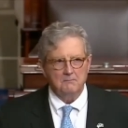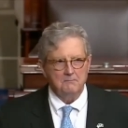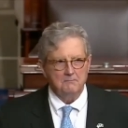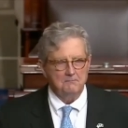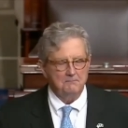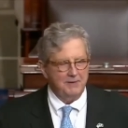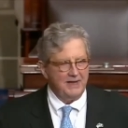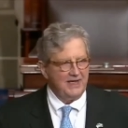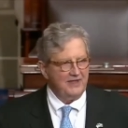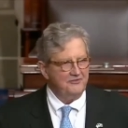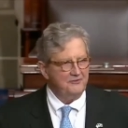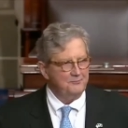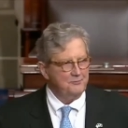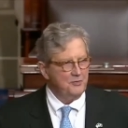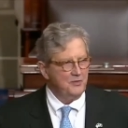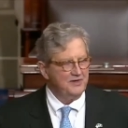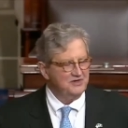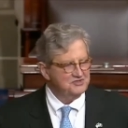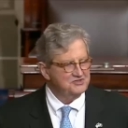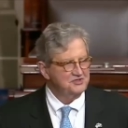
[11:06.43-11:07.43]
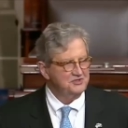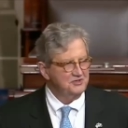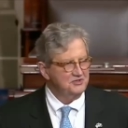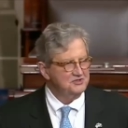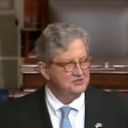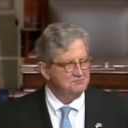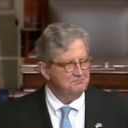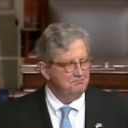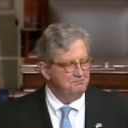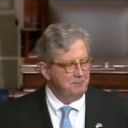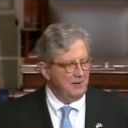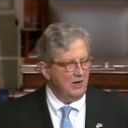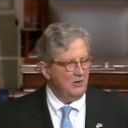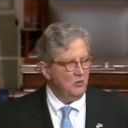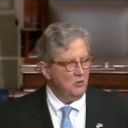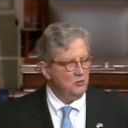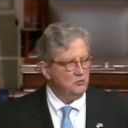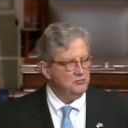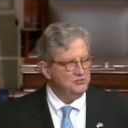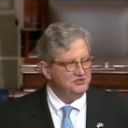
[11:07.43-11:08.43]
by the president's
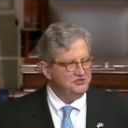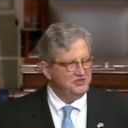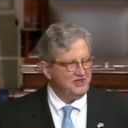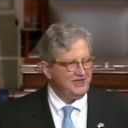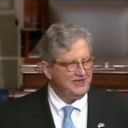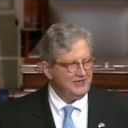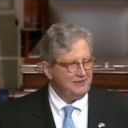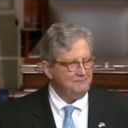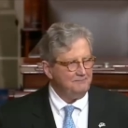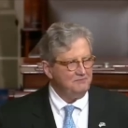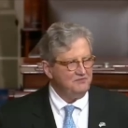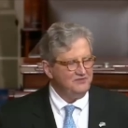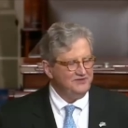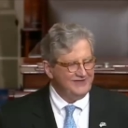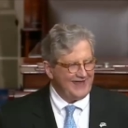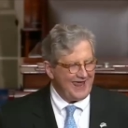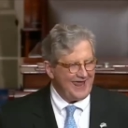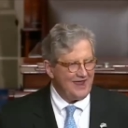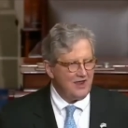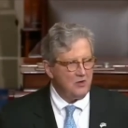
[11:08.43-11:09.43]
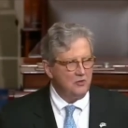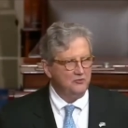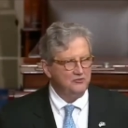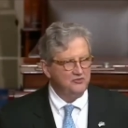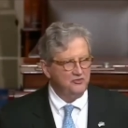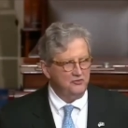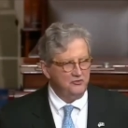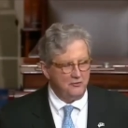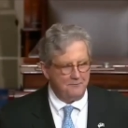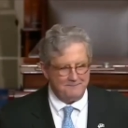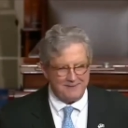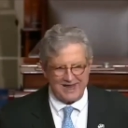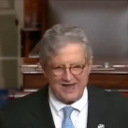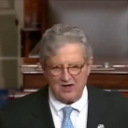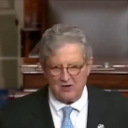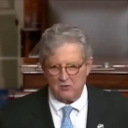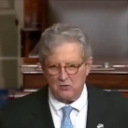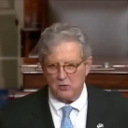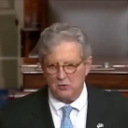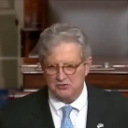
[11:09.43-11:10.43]
bone deep, down to the
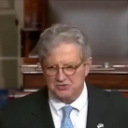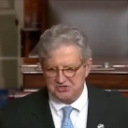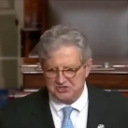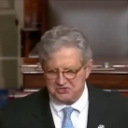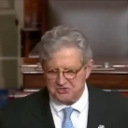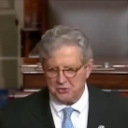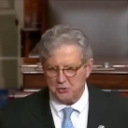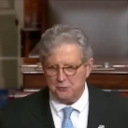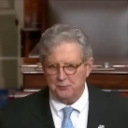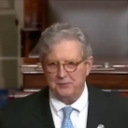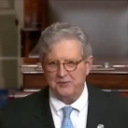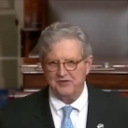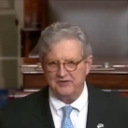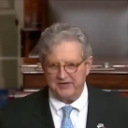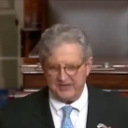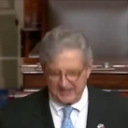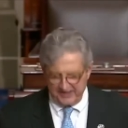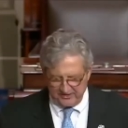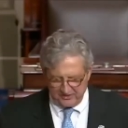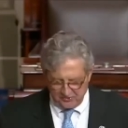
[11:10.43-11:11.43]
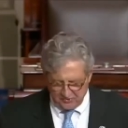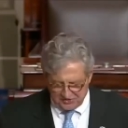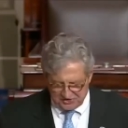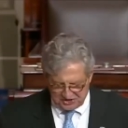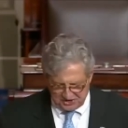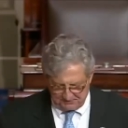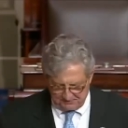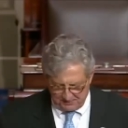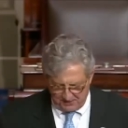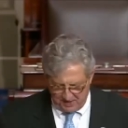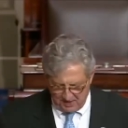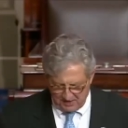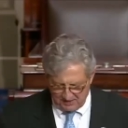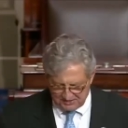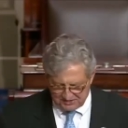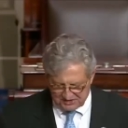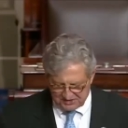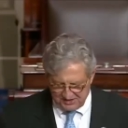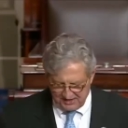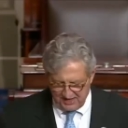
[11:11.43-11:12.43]
marrow, stupid energy
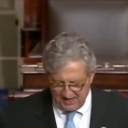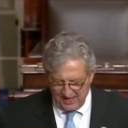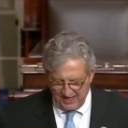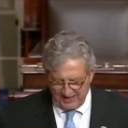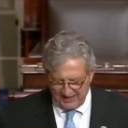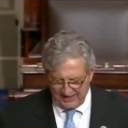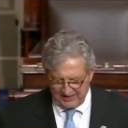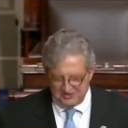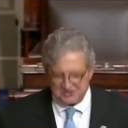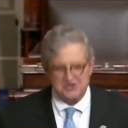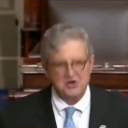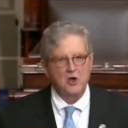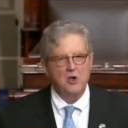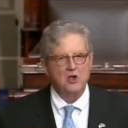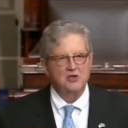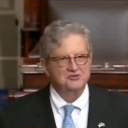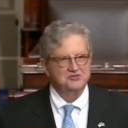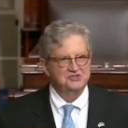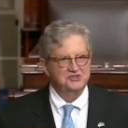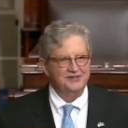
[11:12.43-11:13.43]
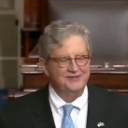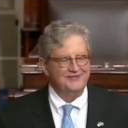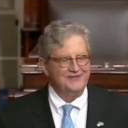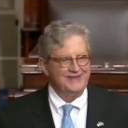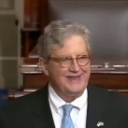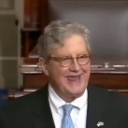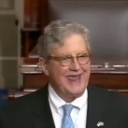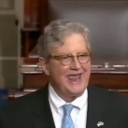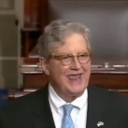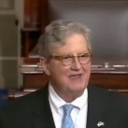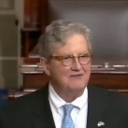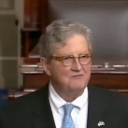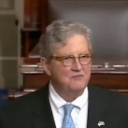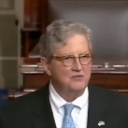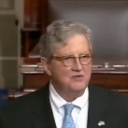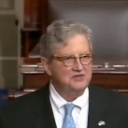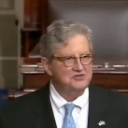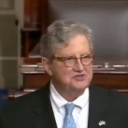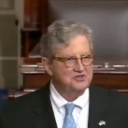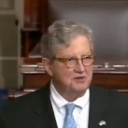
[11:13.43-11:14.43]
policy is costing the
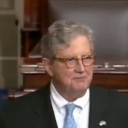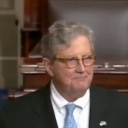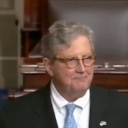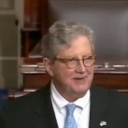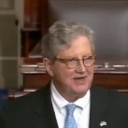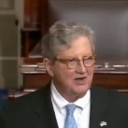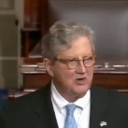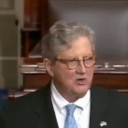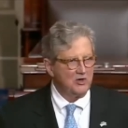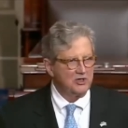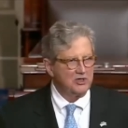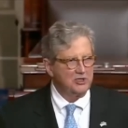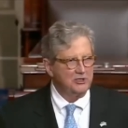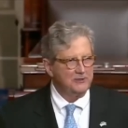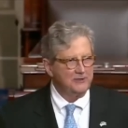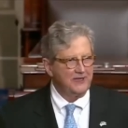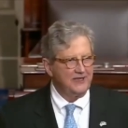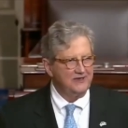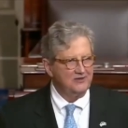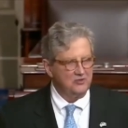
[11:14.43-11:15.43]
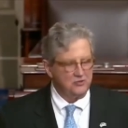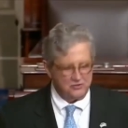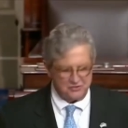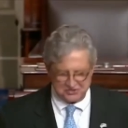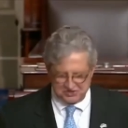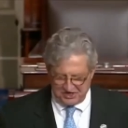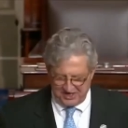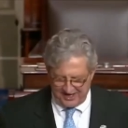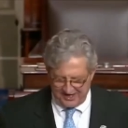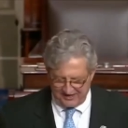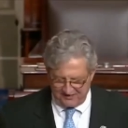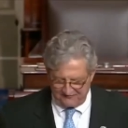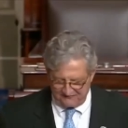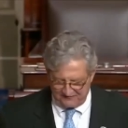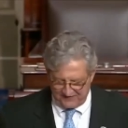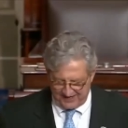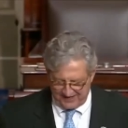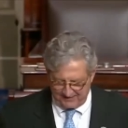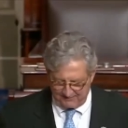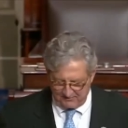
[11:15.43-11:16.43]
average American and Louisiana
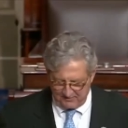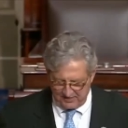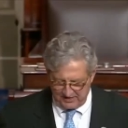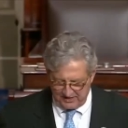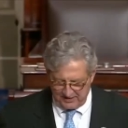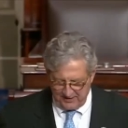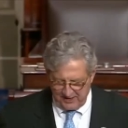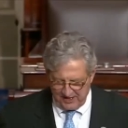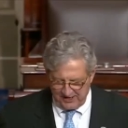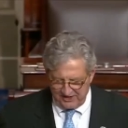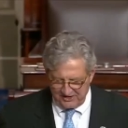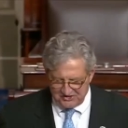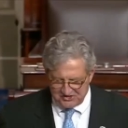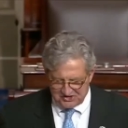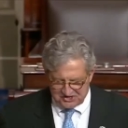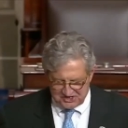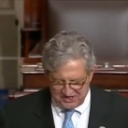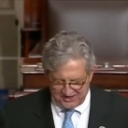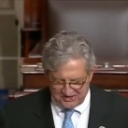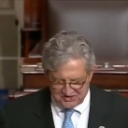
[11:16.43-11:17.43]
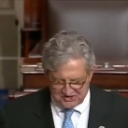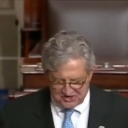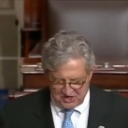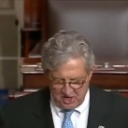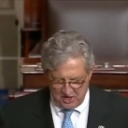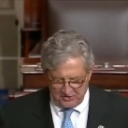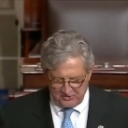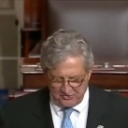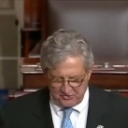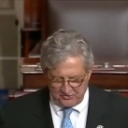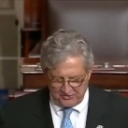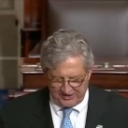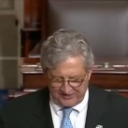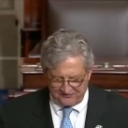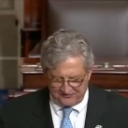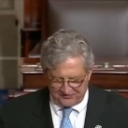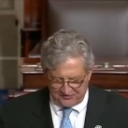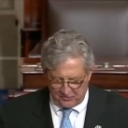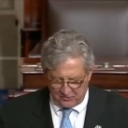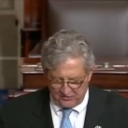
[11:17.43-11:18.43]
family
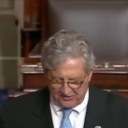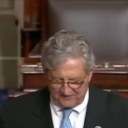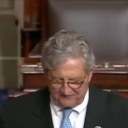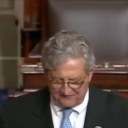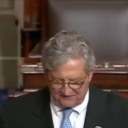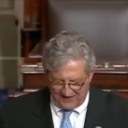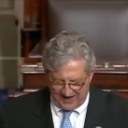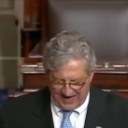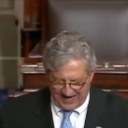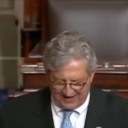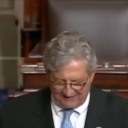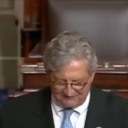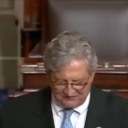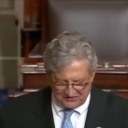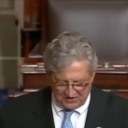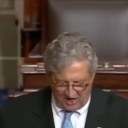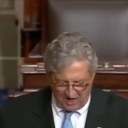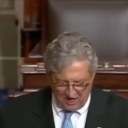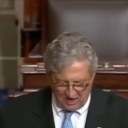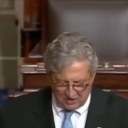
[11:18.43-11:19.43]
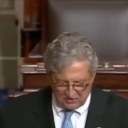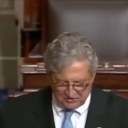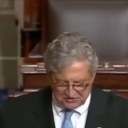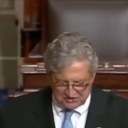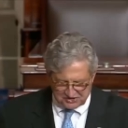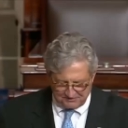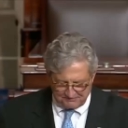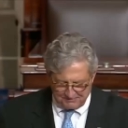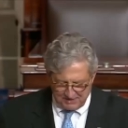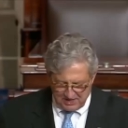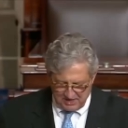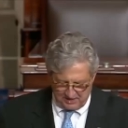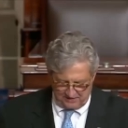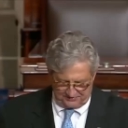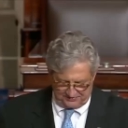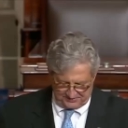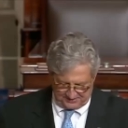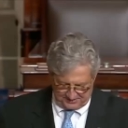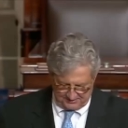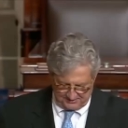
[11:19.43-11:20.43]
$635 a
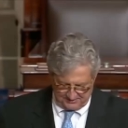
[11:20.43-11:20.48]
month.